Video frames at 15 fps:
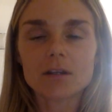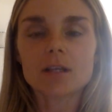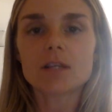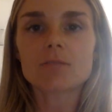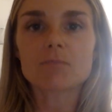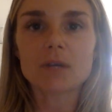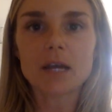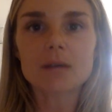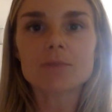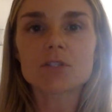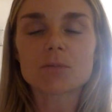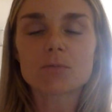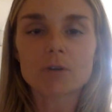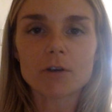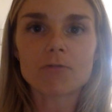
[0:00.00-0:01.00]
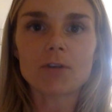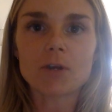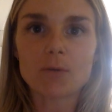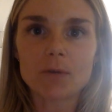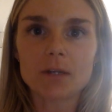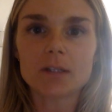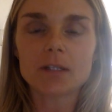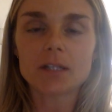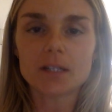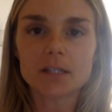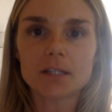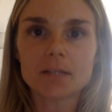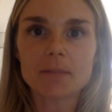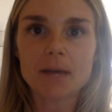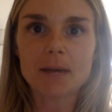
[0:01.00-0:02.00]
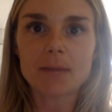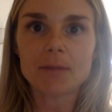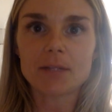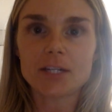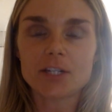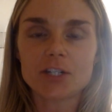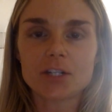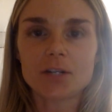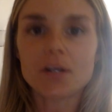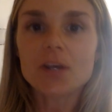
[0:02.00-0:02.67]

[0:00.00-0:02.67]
it becomes a more frequent allele in the population.